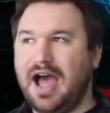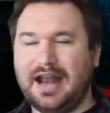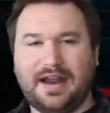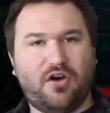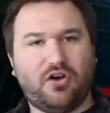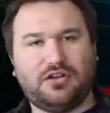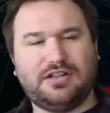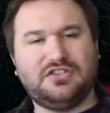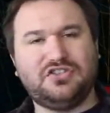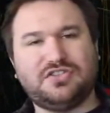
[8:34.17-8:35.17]
and I
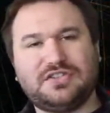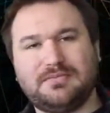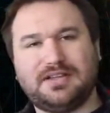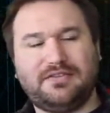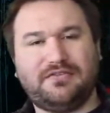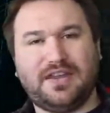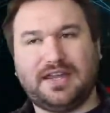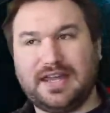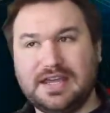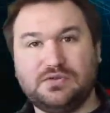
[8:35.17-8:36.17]
legitimately
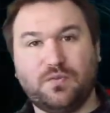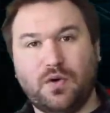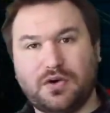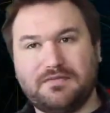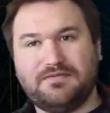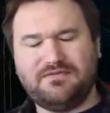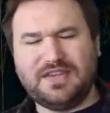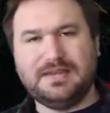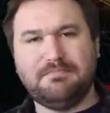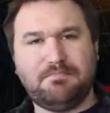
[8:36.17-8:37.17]
think he's one of
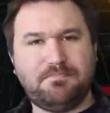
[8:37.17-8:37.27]
the